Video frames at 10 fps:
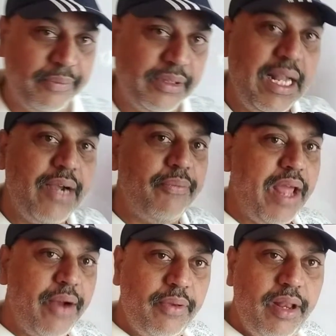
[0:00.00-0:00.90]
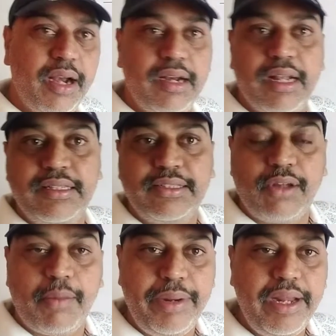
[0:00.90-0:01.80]
that we have to learn under this
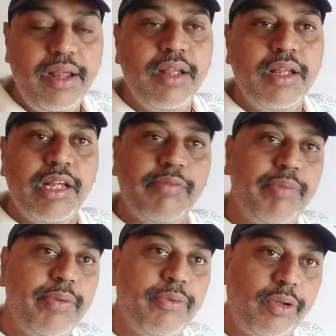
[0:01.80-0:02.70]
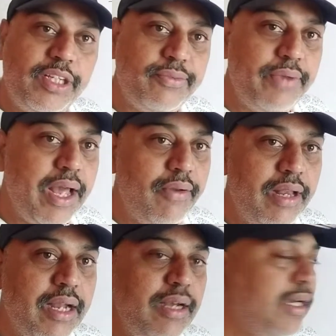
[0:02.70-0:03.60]
topic? Before this we have
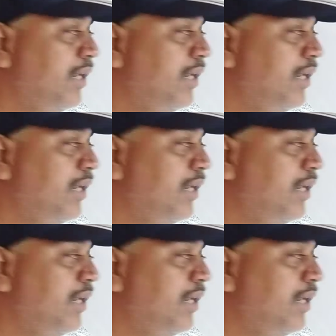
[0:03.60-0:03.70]
learned